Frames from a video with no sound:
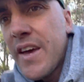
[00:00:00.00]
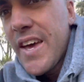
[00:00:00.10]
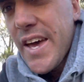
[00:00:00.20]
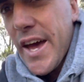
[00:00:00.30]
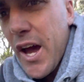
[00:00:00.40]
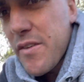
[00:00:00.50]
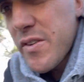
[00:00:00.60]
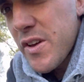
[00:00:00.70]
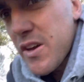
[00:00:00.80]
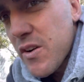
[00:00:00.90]

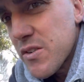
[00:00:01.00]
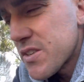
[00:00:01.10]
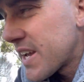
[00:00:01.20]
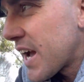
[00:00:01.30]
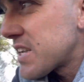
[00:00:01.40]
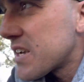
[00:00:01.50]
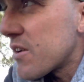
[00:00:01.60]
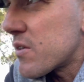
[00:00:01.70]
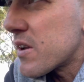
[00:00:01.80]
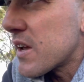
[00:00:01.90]
Hopefully you guys can catch that
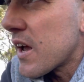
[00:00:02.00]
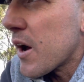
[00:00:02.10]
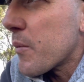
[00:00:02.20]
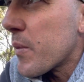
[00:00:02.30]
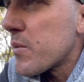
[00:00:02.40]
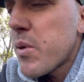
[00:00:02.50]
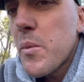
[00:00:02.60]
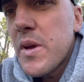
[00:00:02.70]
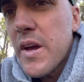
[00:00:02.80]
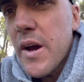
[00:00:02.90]
on the but
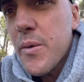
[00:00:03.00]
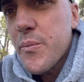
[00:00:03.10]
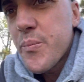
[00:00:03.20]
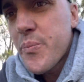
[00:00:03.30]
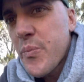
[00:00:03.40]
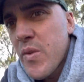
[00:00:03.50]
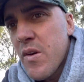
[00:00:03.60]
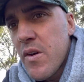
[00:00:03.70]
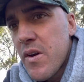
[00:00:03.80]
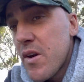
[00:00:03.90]
probably a
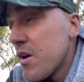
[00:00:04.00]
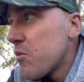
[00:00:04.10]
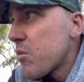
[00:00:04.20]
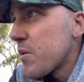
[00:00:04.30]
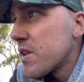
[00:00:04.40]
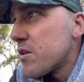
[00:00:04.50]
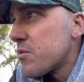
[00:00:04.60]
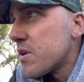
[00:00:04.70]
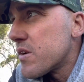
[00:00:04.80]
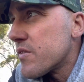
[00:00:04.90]
little
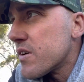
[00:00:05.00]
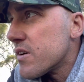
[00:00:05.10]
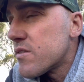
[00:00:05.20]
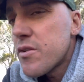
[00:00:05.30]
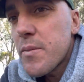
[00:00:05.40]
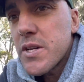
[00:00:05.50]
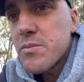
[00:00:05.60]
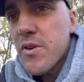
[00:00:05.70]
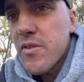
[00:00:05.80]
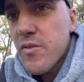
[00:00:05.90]
bit of too much
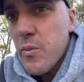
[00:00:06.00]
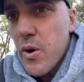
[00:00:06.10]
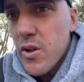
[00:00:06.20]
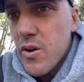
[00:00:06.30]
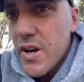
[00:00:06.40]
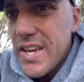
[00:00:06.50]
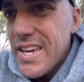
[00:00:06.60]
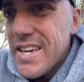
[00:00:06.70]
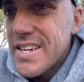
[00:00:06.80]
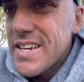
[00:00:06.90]
movement for my liking.
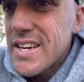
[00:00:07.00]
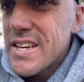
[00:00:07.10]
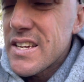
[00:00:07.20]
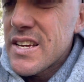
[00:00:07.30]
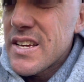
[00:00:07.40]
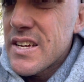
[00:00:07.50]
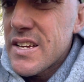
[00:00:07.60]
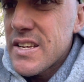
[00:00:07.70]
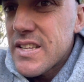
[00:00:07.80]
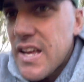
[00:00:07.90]

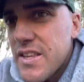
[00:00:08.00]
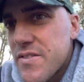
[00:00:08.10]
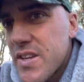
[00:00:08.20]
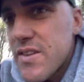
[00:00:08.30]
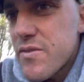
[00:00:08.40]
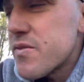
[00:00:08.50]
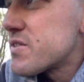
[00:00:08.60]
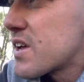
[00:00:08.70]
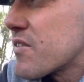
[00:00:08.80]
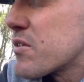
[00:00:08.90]
Don't give
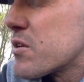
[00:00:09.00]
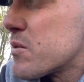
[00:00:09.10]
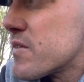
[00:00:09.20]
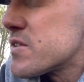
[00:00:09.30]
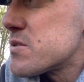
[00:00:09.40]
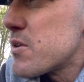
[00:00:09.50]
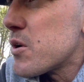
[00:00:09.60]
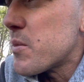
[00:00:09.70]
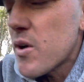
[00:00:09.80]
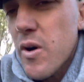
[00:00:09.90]
stuff a little bit of a spill,
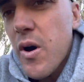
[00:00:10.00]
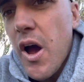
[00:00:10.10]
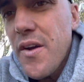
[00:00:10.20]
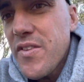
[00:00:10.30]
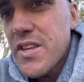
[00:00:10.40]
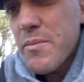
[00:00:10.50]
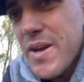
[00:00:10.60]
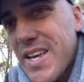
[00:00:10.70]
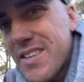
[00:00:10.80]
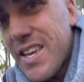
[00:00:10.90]
but hopefully we
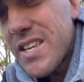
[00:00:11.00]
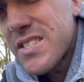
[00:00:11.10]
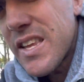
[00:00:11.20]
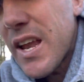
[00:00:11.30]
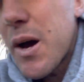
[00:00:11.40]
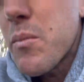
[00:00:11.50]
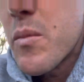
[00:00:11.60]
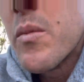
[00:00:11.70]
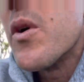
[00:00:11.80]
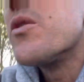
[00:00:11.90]
can tension that up.
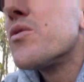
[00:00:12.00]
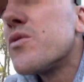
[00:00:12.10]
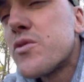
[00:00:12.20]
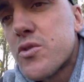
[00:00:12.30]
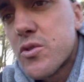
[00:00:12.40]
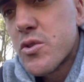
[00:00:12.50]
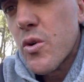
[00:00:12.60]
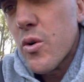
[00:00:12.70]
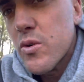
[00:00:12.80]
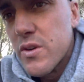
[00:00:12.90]
I'm not
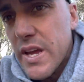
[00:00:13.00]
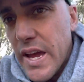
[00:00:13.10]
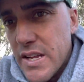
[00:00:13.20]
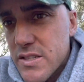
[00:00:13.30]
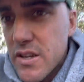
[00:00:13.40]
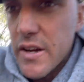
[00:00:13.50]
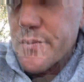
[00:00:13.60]
sure yet. So